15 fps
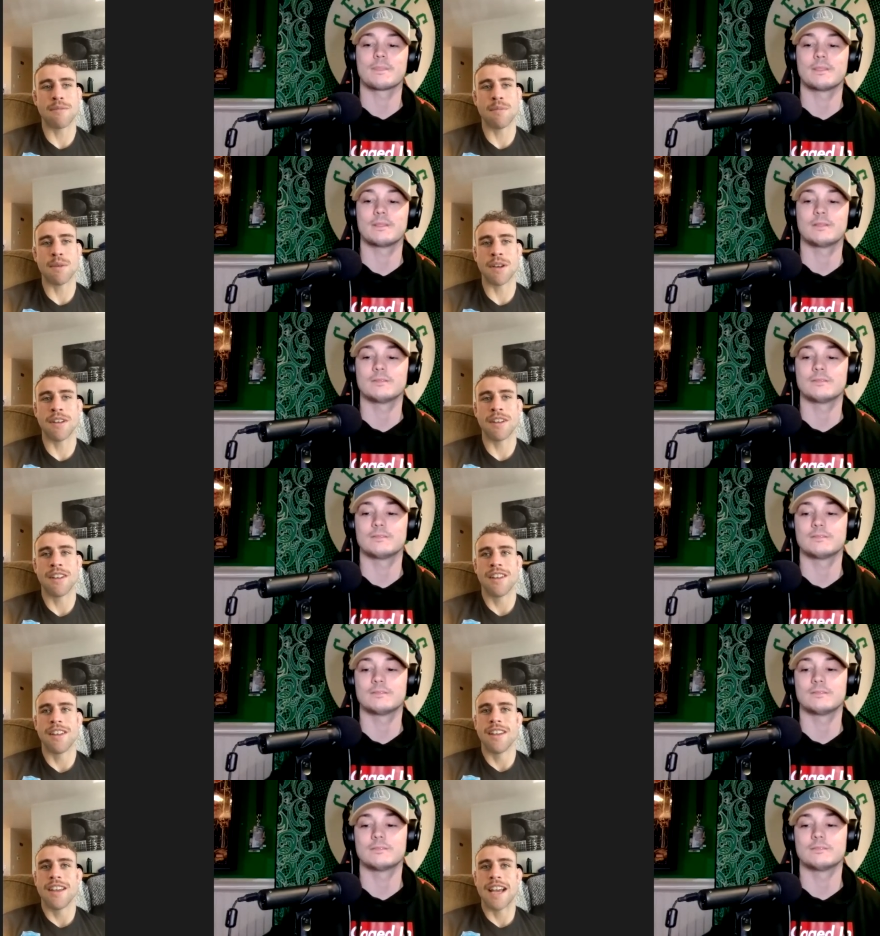Speaker 1: But
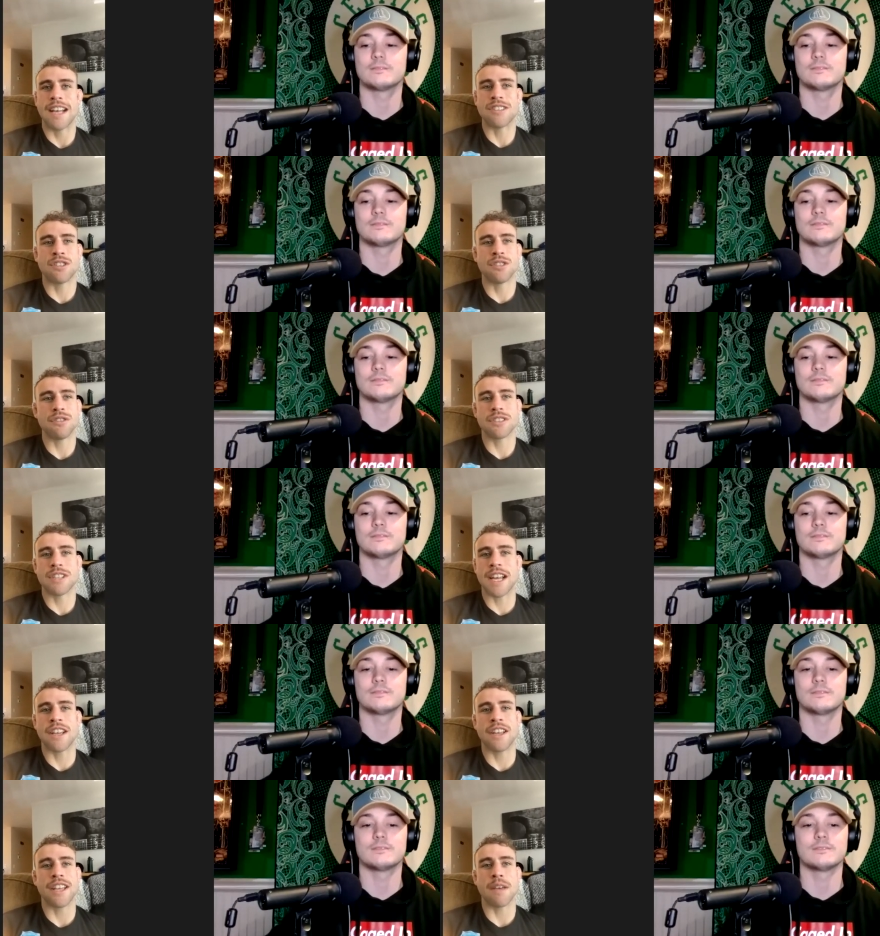as soon as
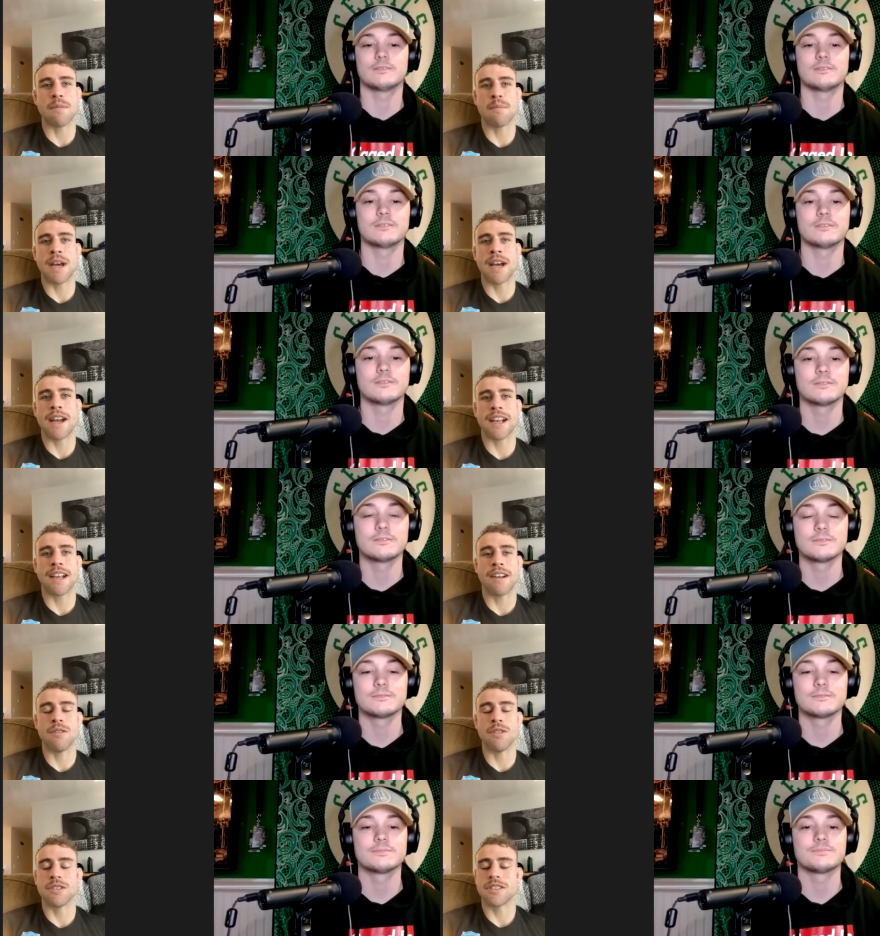I could get back,
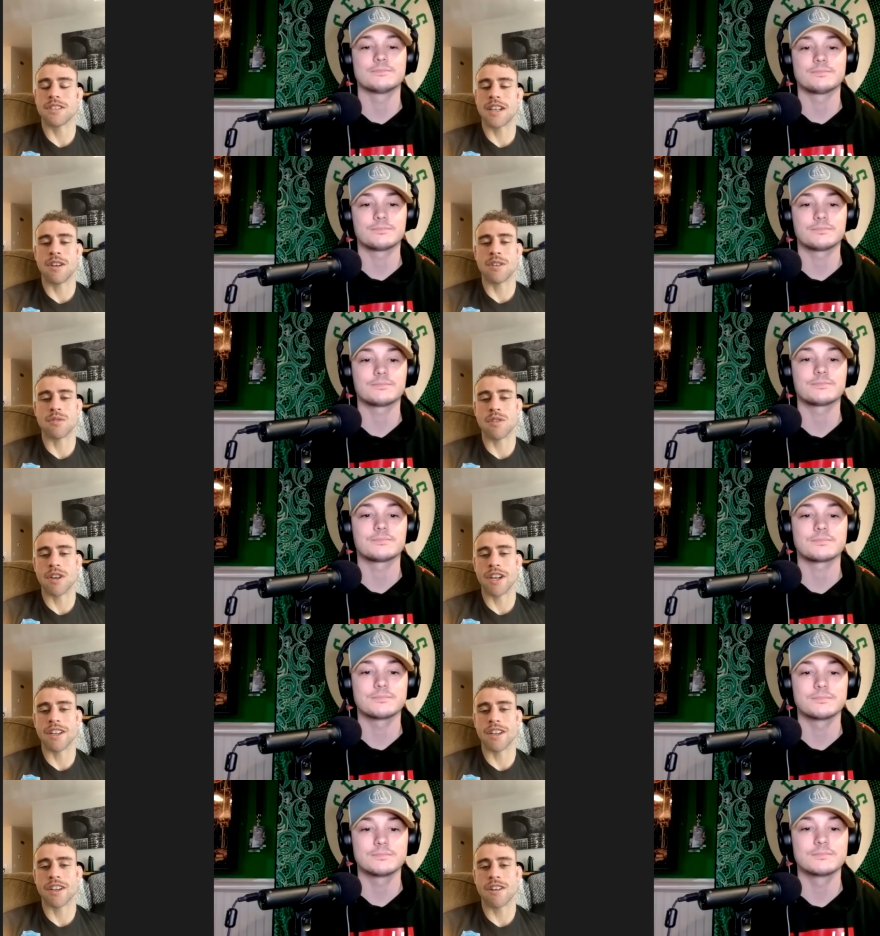I was
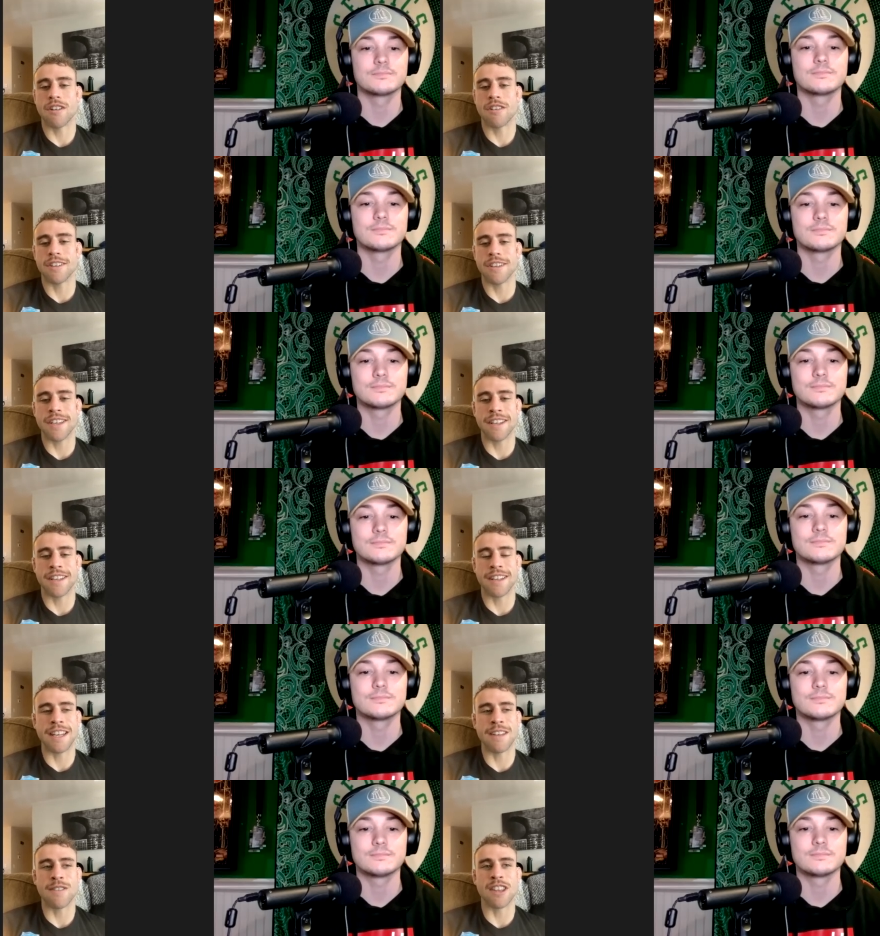ready to go.
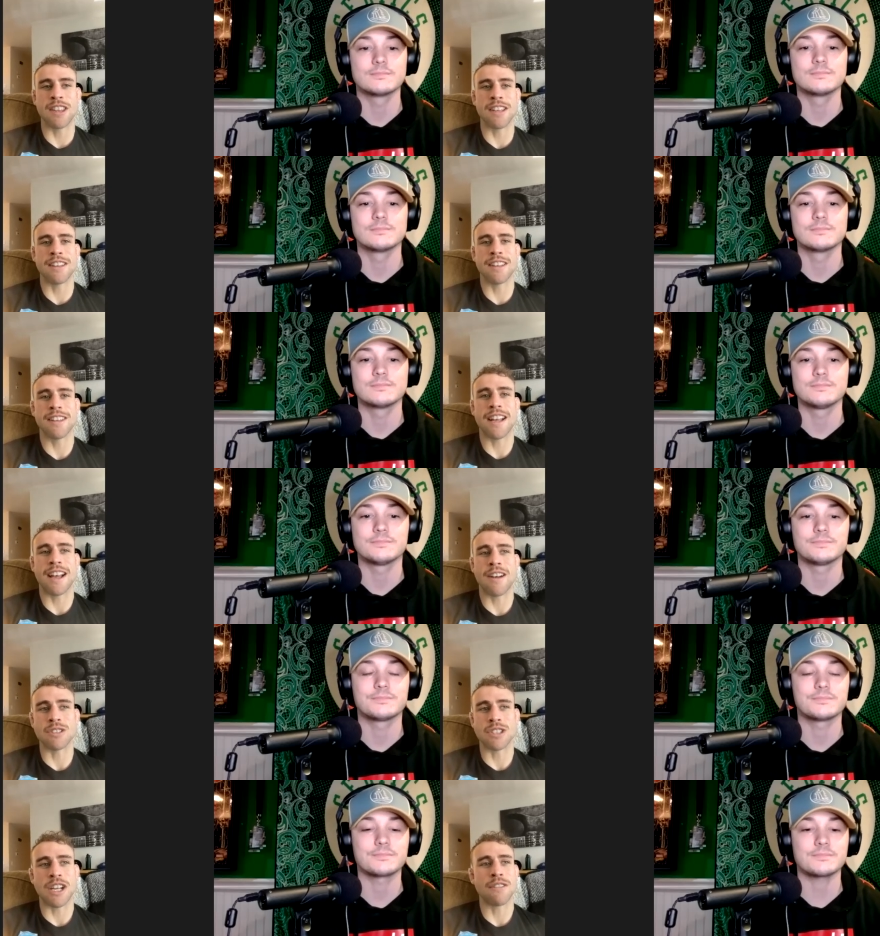And even
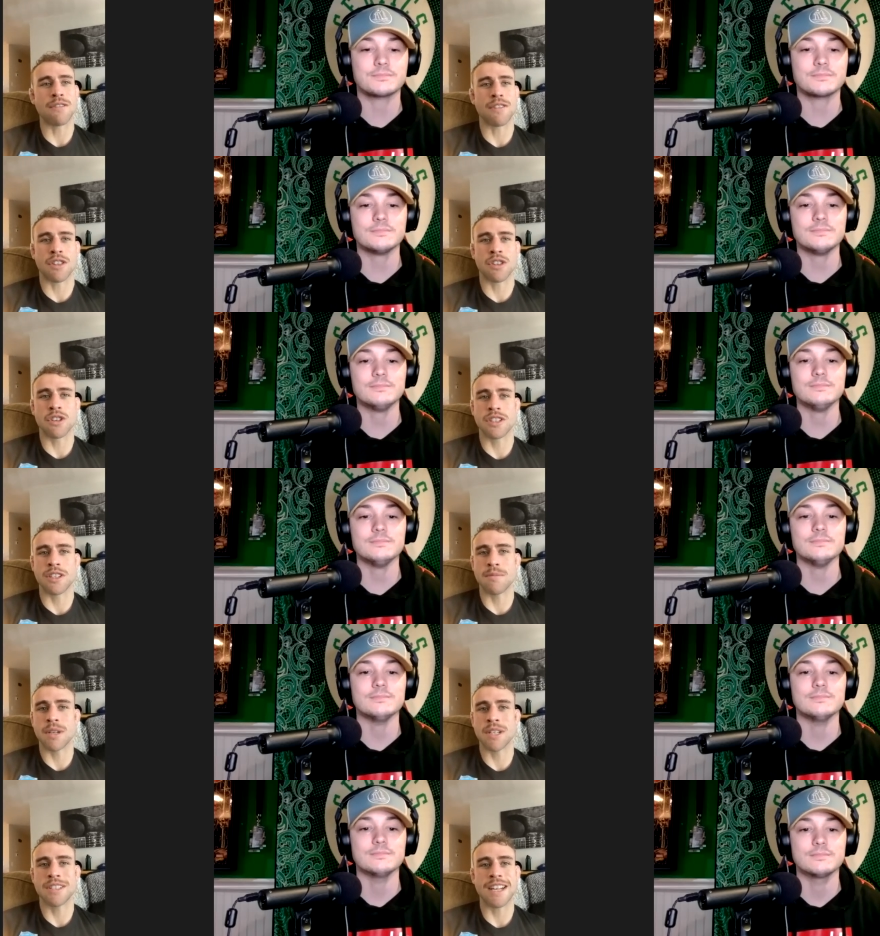I was out for
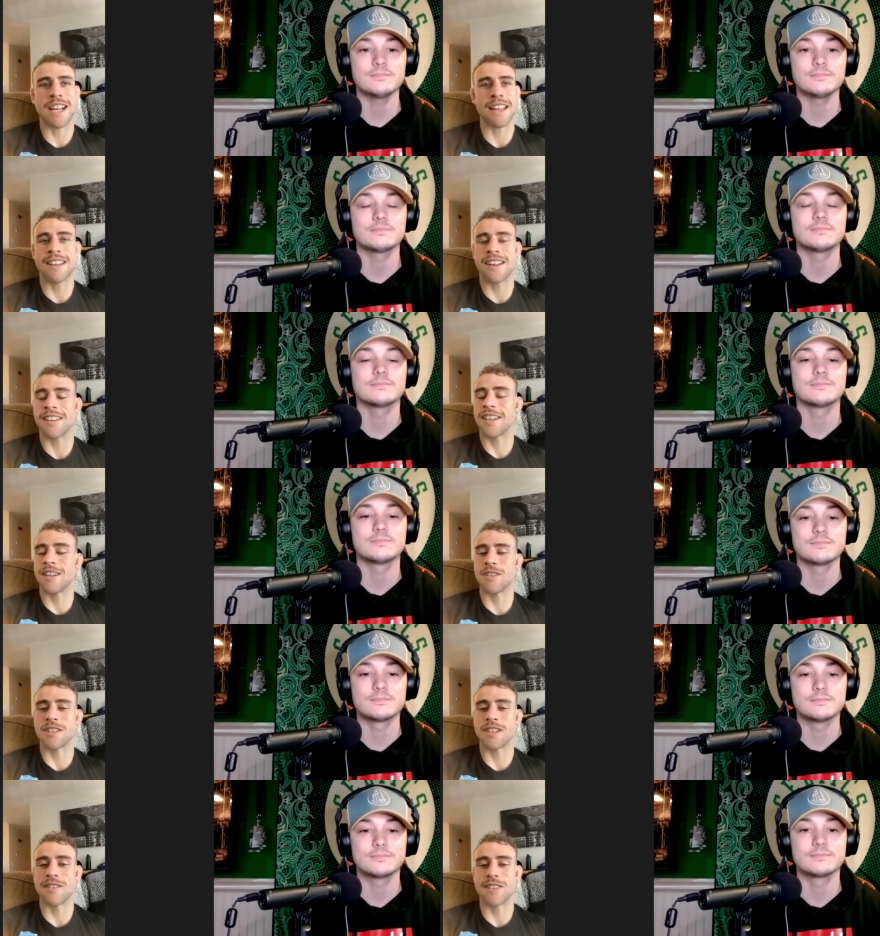13 months, and I thought that
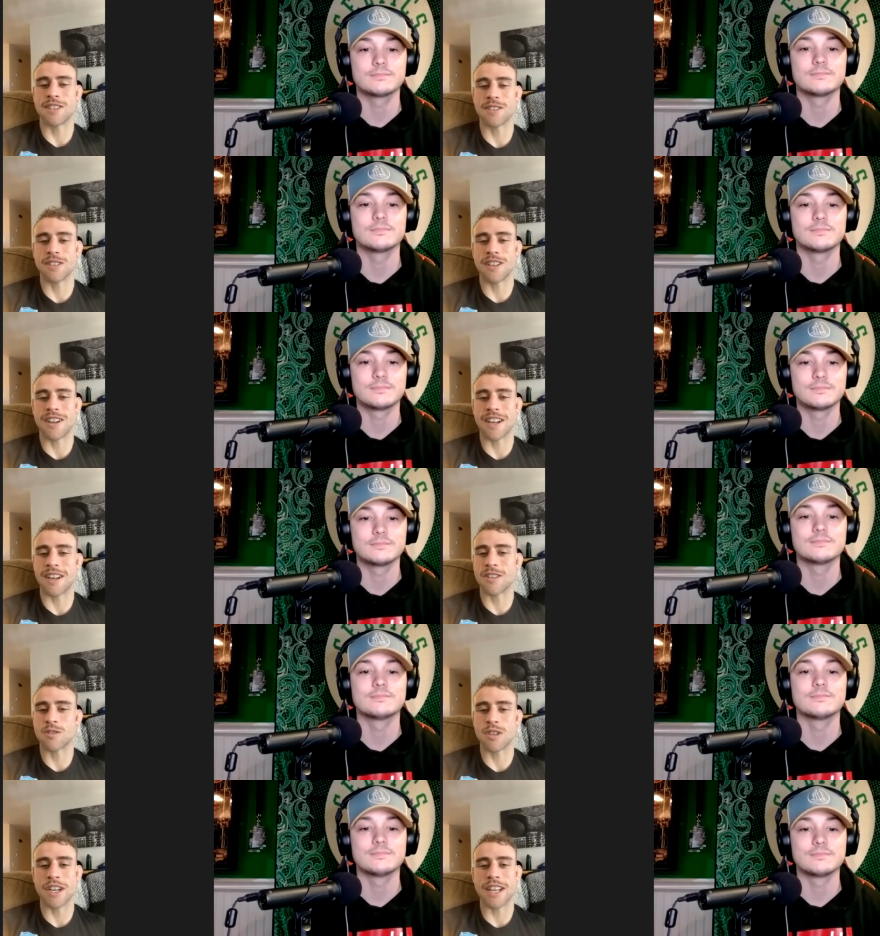was even too long. I
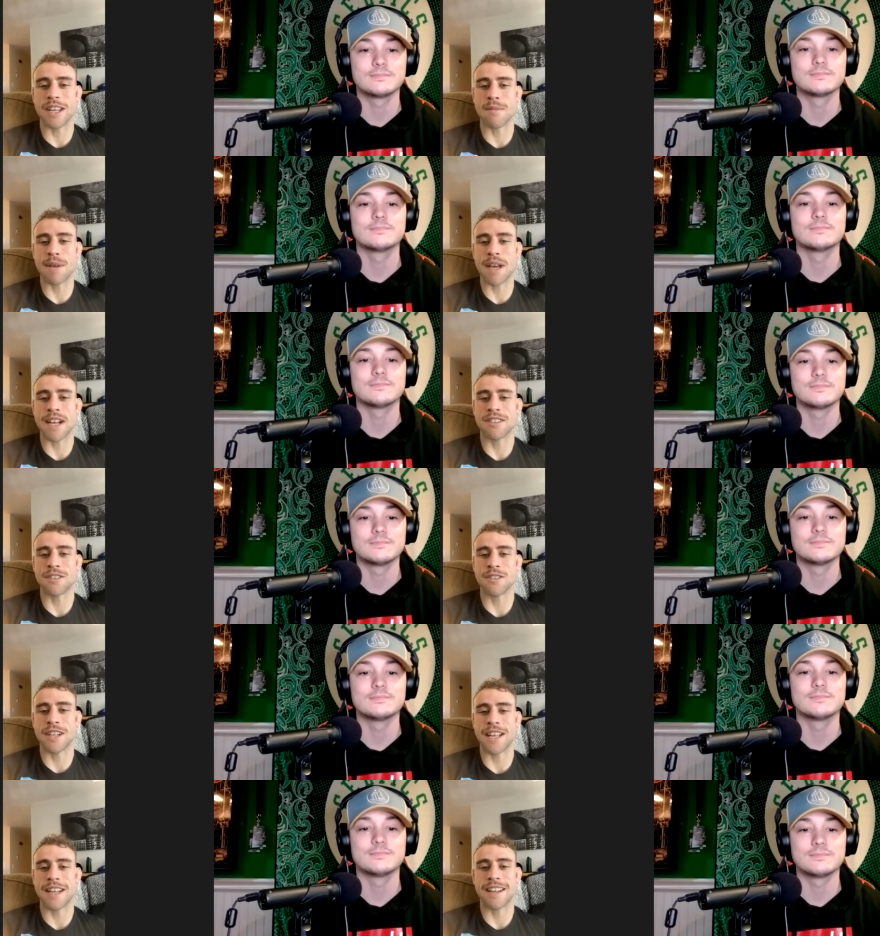was ready to get back to it at